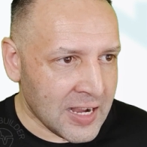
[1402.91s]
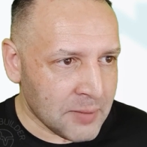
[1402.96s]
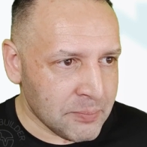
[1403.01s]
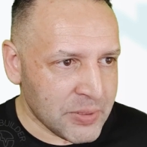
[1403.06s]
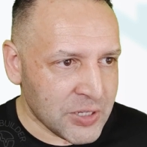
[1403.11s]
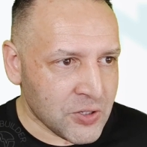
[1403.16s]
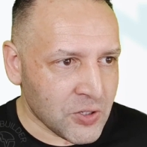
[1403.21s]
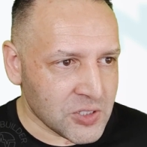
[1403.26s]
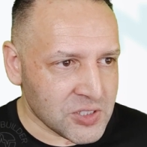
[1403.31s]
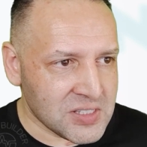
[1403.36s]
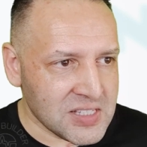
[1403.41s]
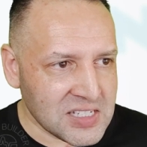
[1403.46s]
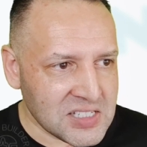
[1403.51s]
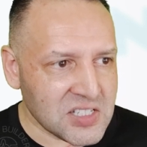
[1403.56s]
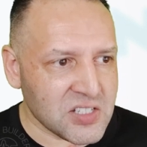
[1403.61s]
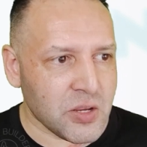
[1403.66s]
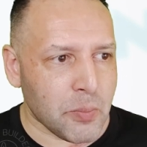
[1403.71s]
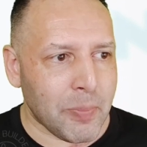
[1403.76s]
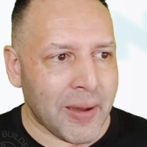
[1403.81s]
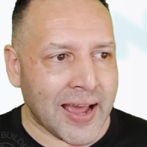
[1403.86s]
Because this
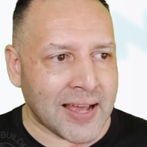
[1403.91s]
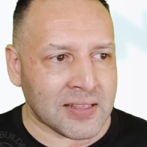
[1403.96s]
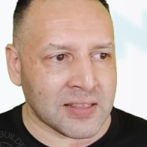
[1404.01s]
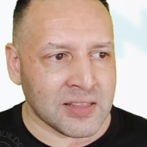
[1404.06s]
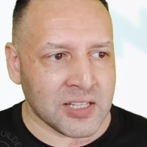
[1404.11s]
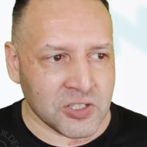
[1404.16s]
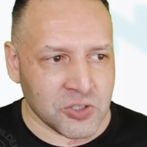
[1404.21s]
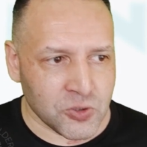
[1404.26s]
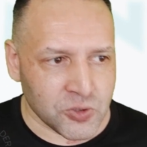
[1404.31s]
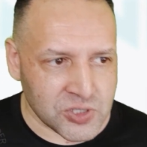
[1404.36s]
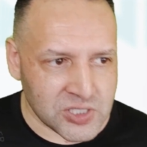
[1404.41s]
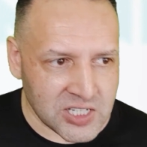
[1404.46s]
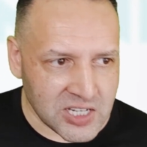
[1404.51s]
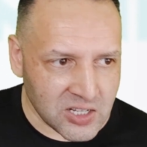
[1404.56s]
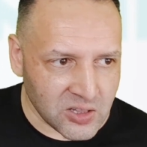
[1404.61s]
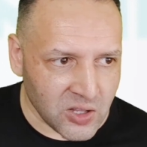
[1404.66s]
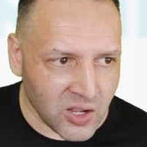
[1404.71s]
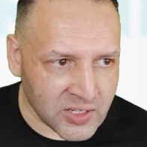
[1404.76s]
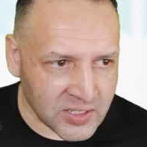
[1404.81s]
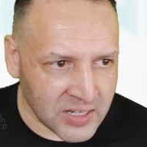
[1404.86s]
is a pattern that you'll see a
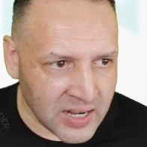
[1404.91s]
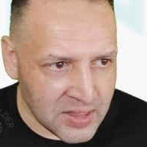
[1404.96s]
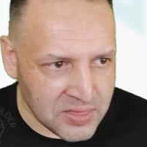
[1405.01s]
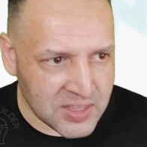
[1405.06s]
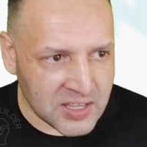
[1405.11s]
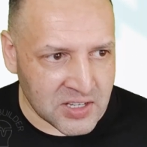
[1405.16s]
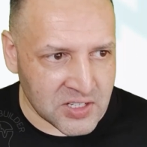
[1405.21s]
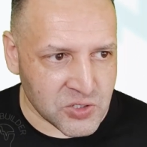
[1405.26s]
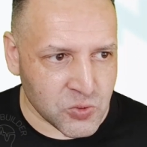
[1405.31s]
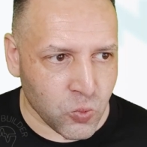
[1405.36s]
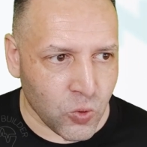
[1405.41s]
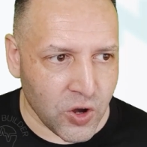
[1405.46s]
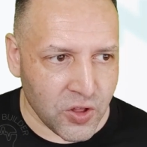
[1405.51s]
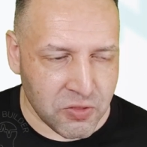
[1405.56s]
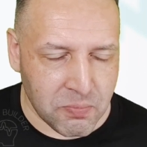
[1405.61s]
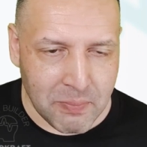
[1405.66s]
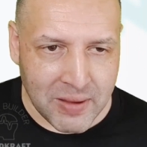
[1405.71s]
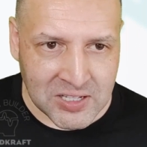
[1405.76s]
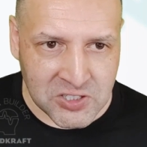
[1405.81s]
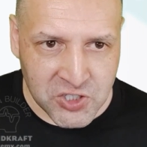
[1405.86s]
lot, and I think it's
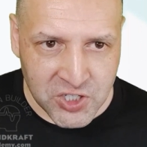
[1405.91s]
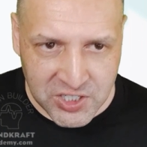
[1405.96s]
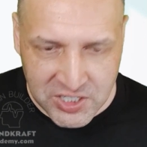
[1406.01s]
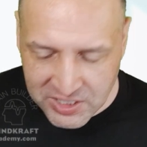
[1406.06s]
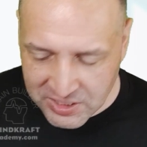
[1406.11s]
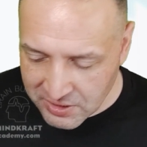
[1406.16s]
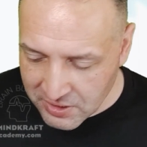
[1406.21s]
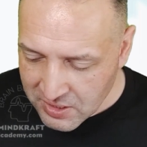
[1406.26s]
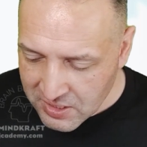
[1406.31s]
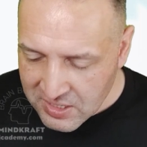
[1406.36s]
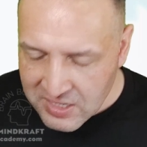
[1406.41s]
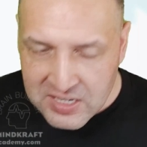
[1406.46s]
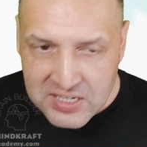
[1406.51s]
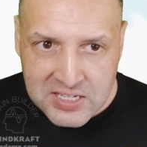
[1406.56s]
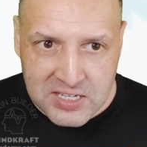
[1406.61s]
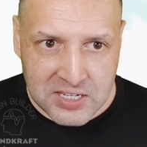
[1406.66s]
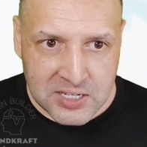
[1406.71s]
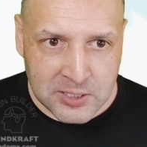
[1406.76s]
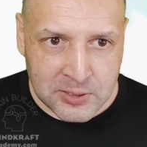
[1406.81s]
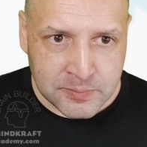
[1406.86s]
worth mentioning
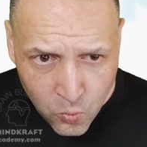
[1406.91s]
here.